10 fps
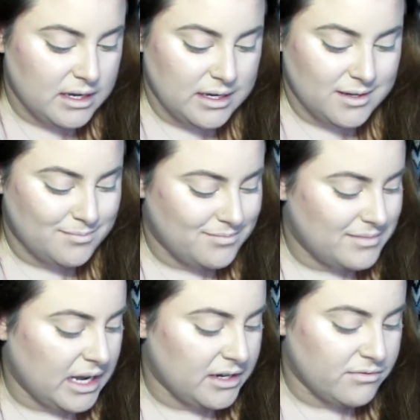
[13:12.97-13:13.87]

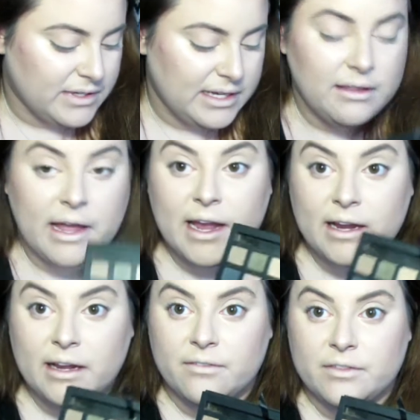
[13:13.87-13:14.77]
I don't really like
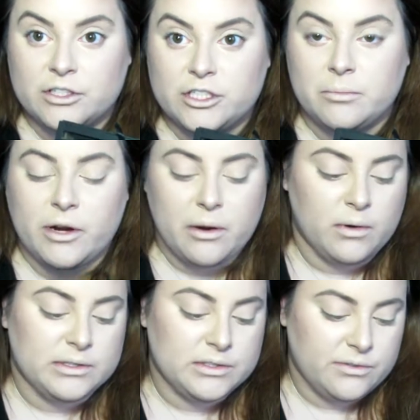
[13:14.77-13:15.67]
any of the shimmery
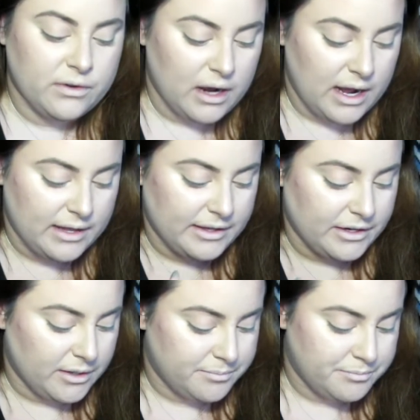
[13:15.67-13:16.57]
ones for a
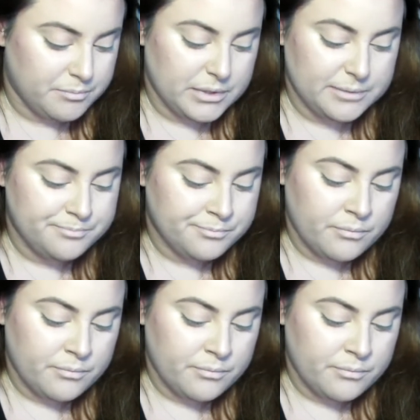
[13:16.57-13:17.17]
highlighter, but